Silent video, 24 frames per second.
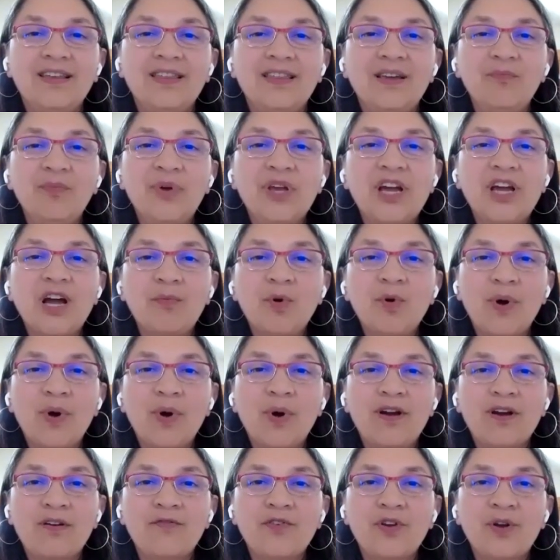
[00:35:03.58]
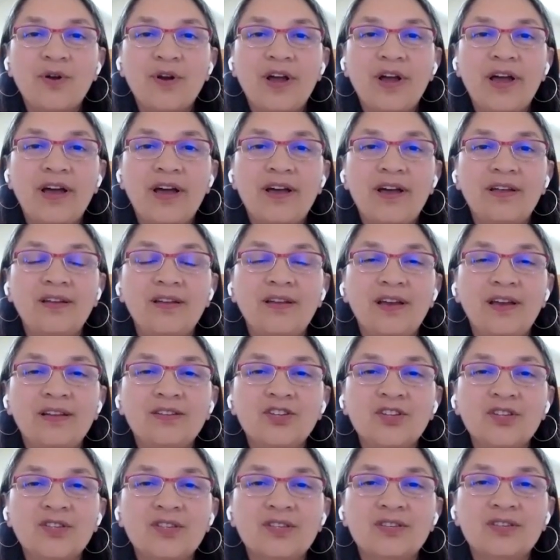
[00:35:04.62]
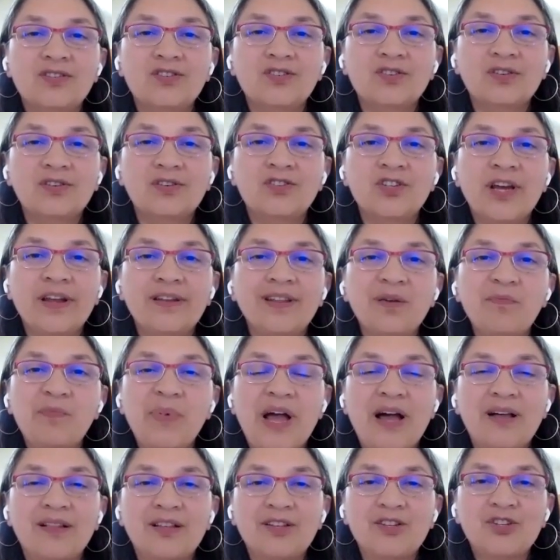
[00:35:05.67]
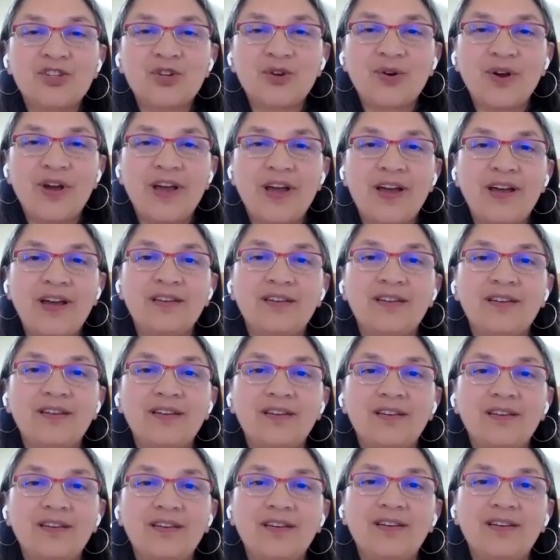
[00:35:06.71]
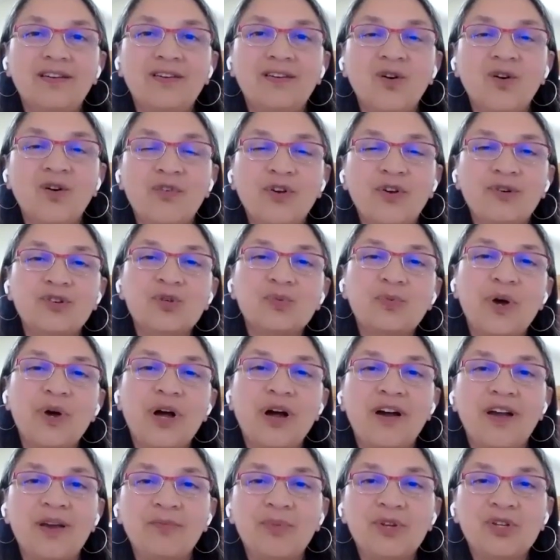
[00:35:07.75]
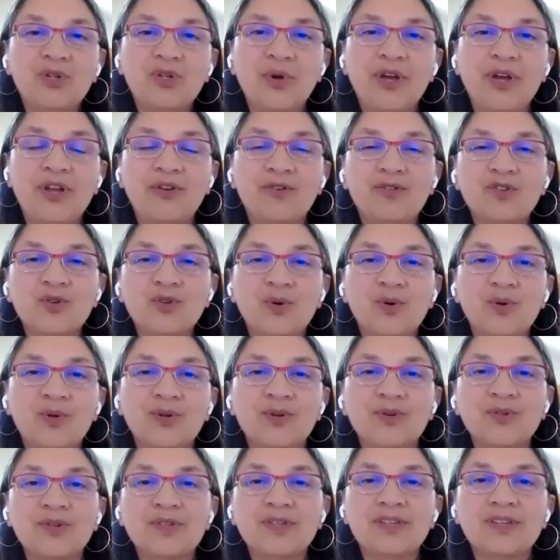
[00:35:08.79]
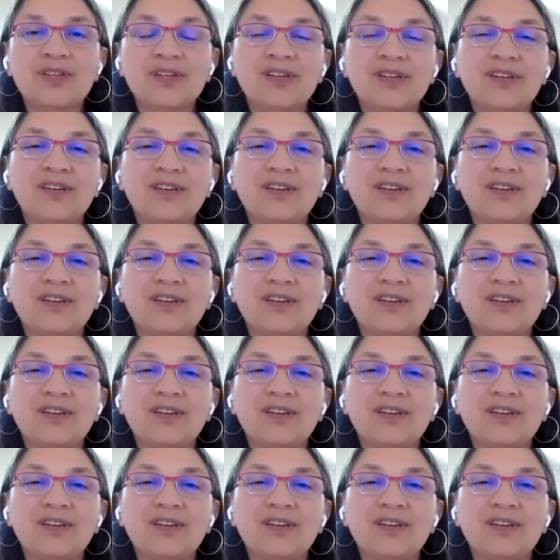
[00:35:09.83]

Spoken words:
And then become aware of your head and just gently balance your head over your spine between your shoulders.